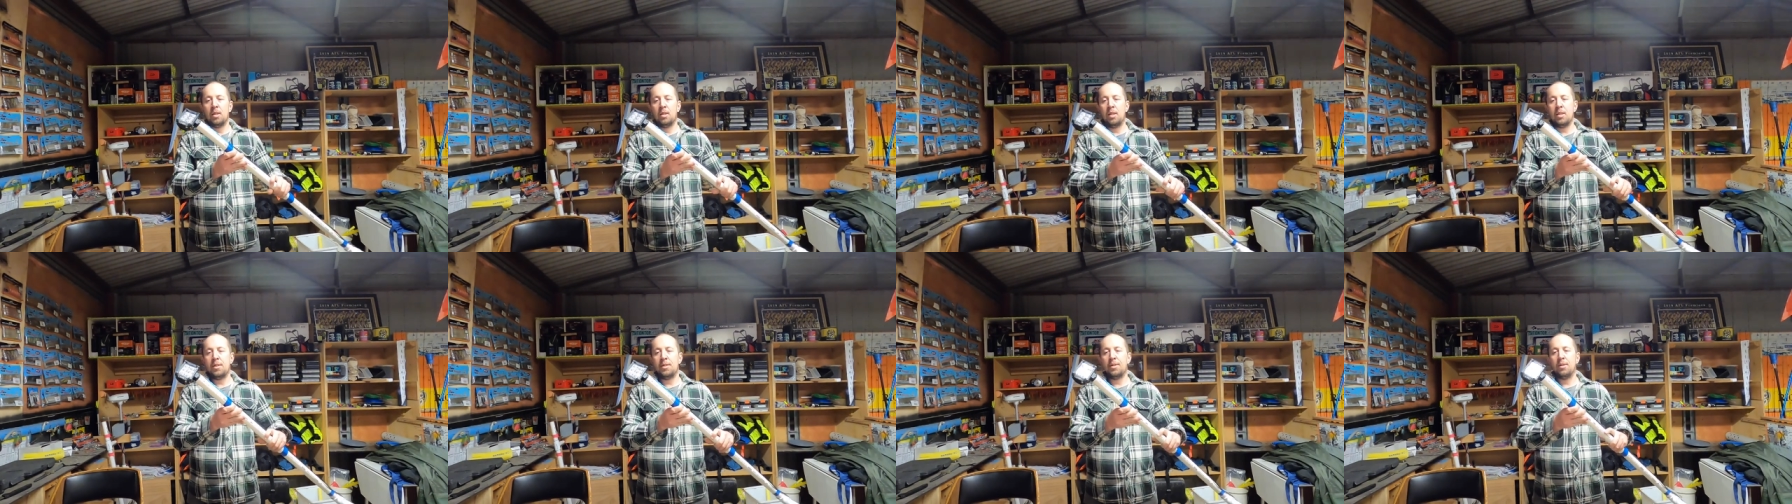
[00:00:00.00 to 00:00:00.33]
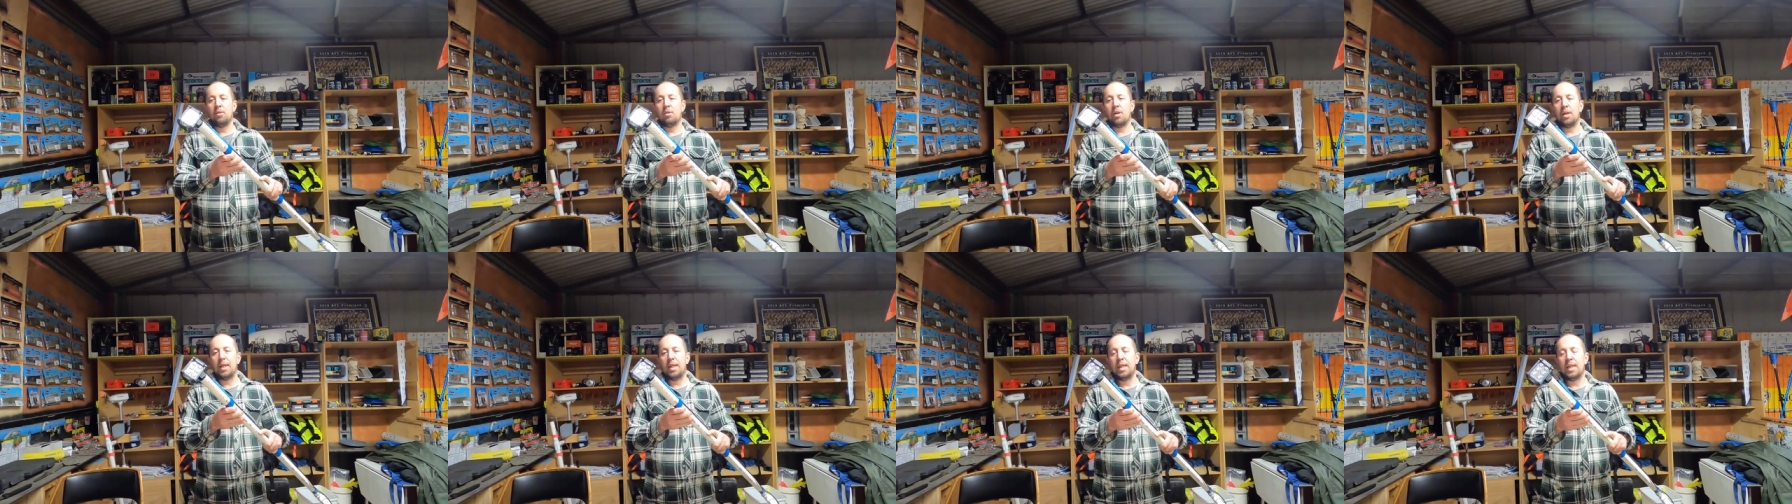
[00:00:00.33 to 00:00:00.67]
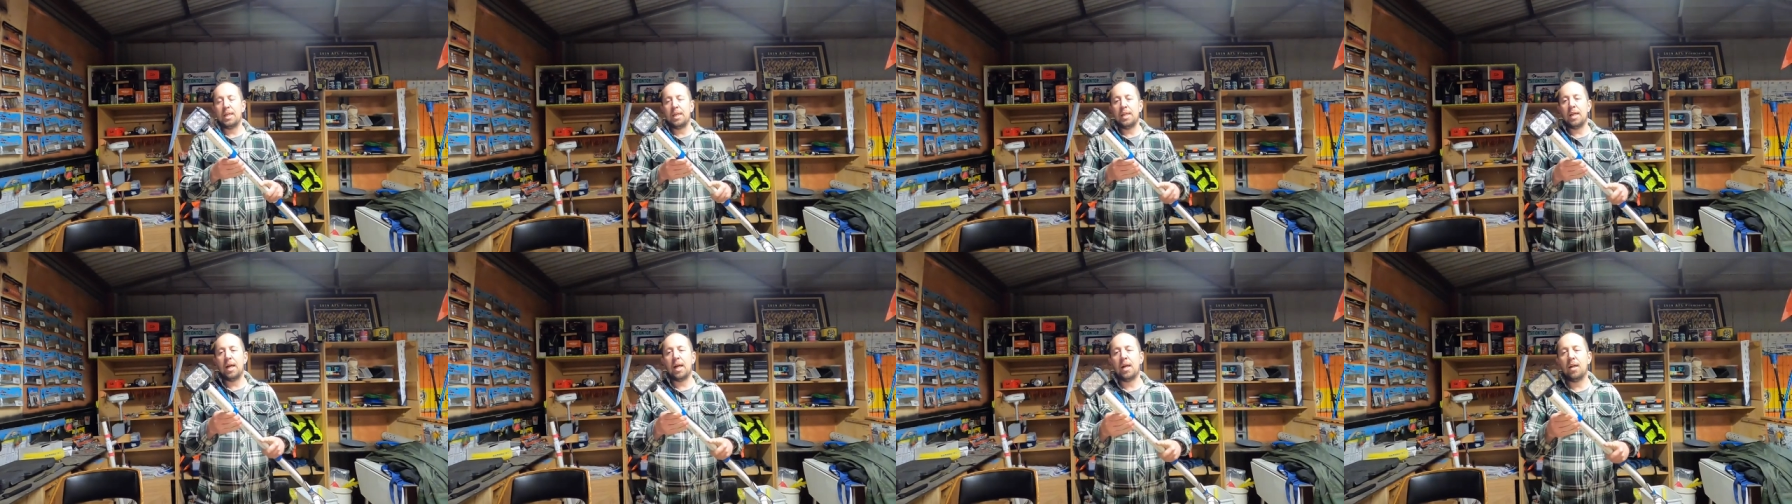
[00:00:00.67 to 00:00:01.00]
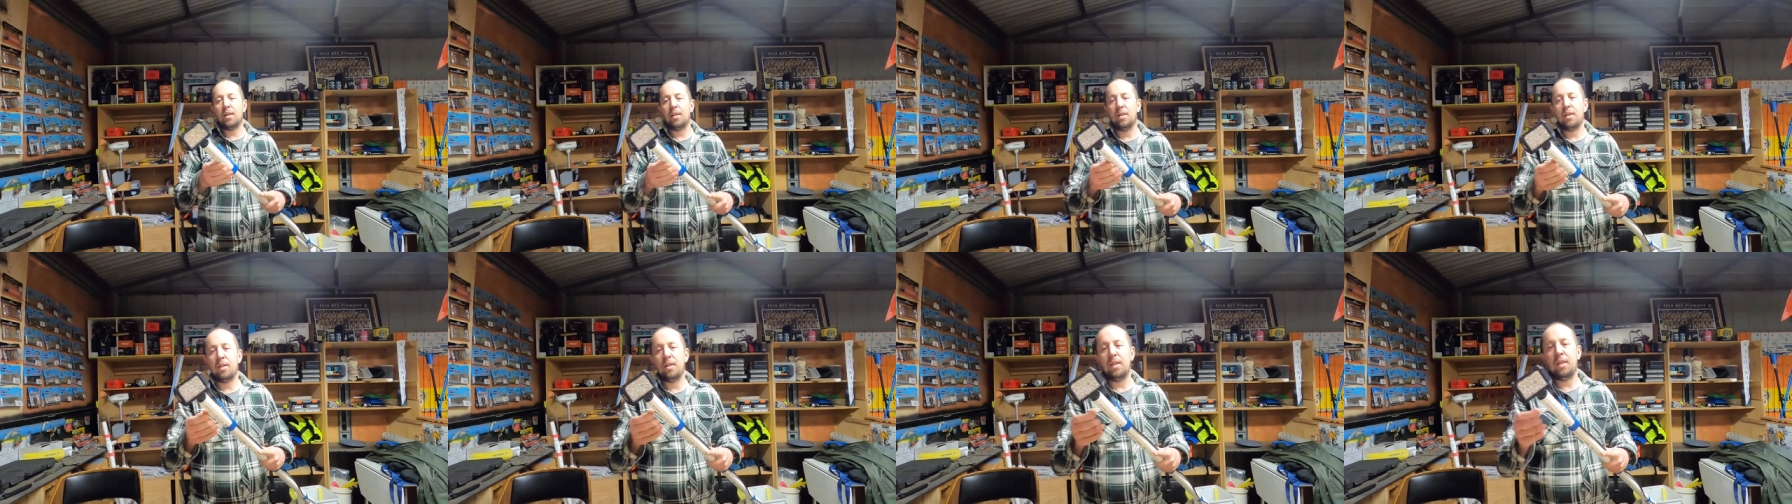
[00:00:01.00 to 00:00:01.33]
this light here
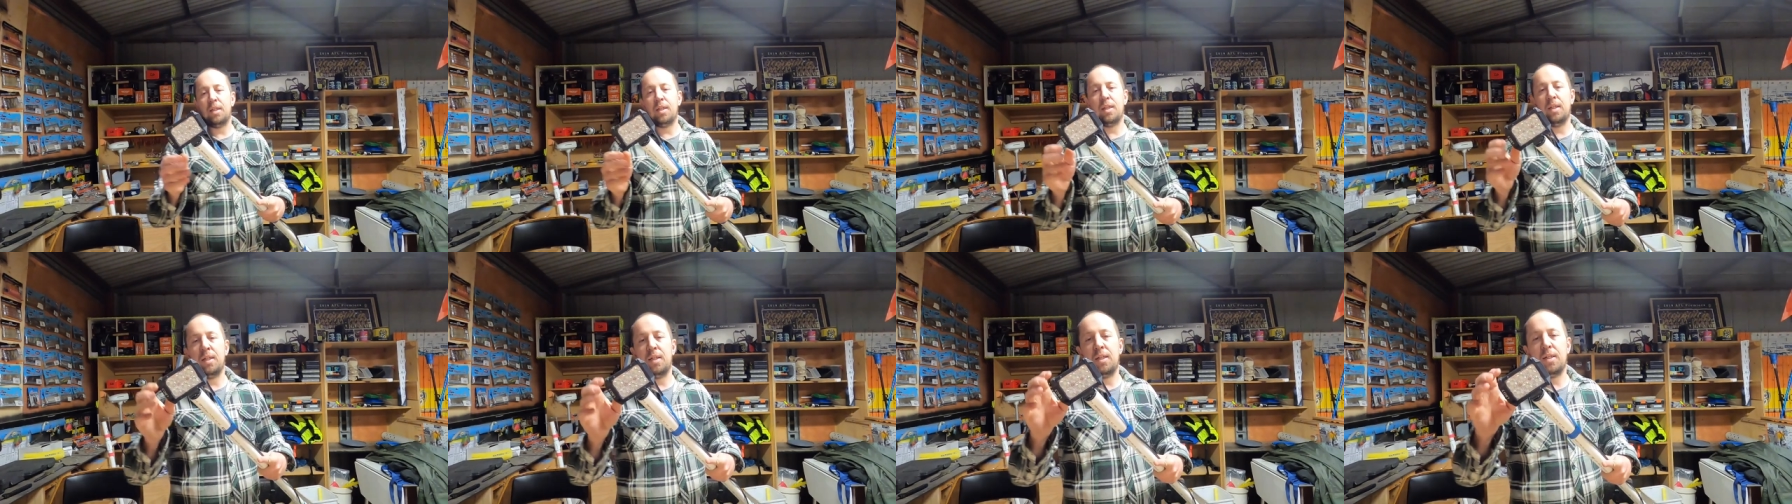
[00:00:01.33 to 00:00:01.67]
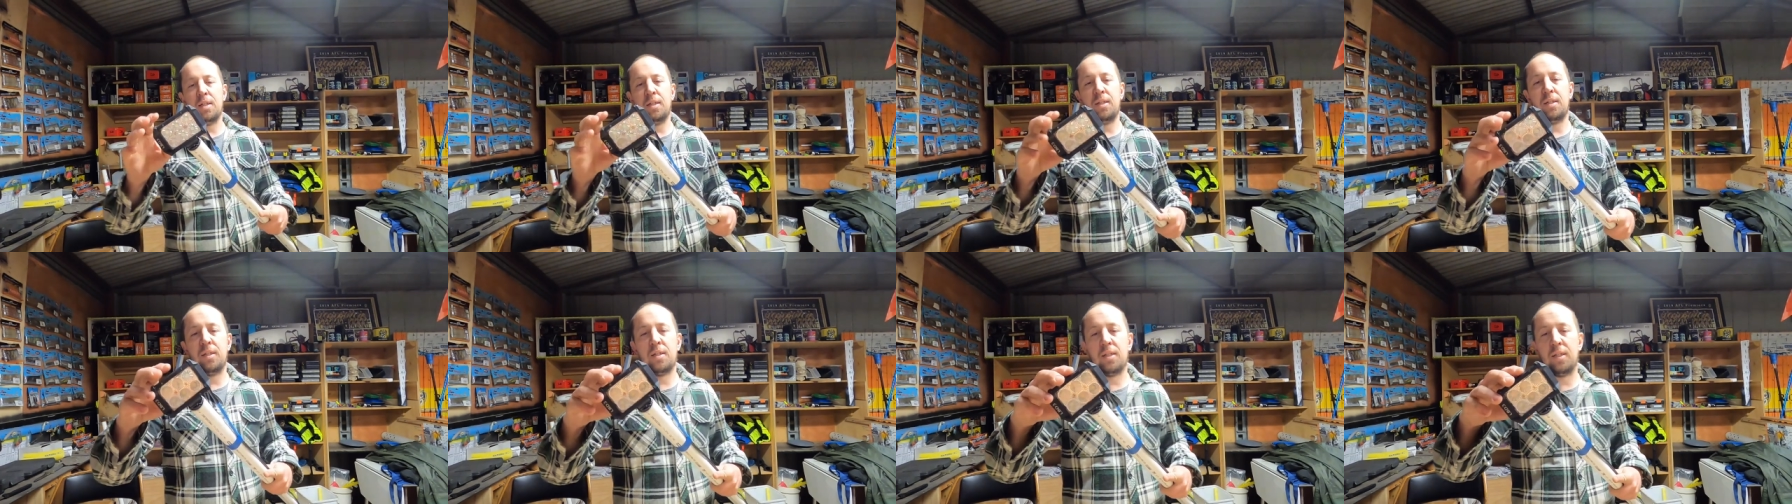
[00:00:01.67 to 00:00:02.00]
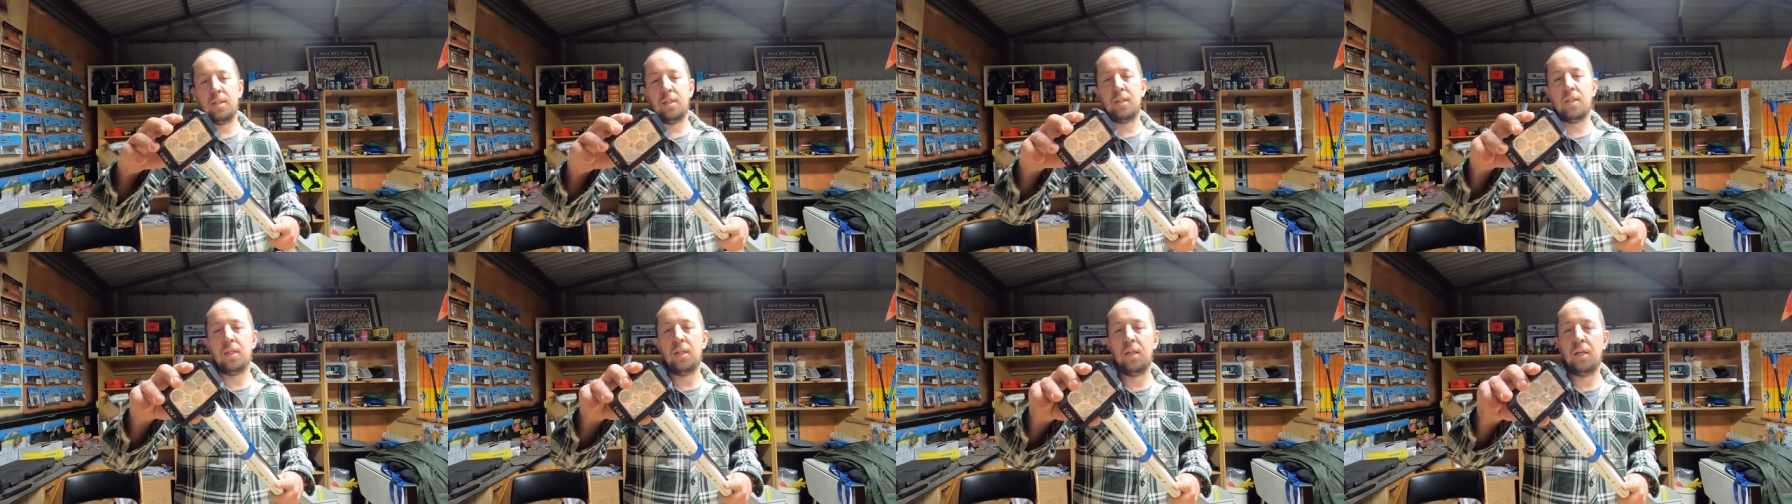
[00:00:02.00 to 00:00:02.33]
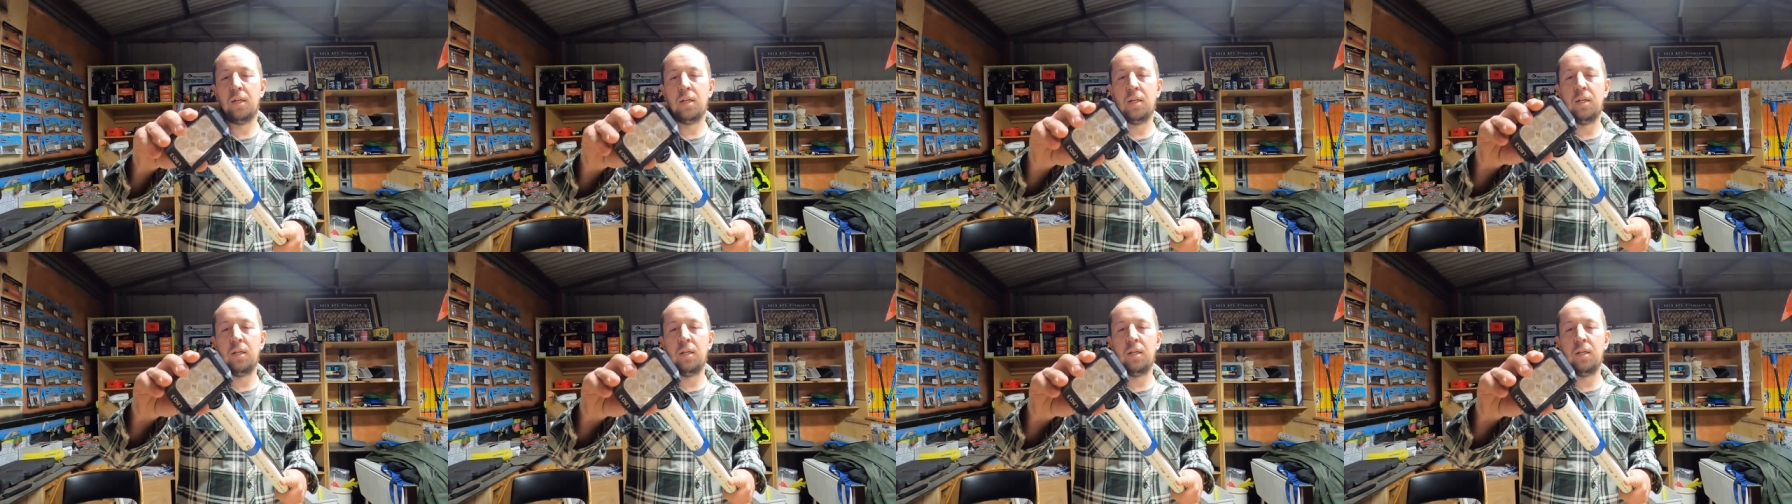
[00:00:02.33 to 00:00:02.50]
is,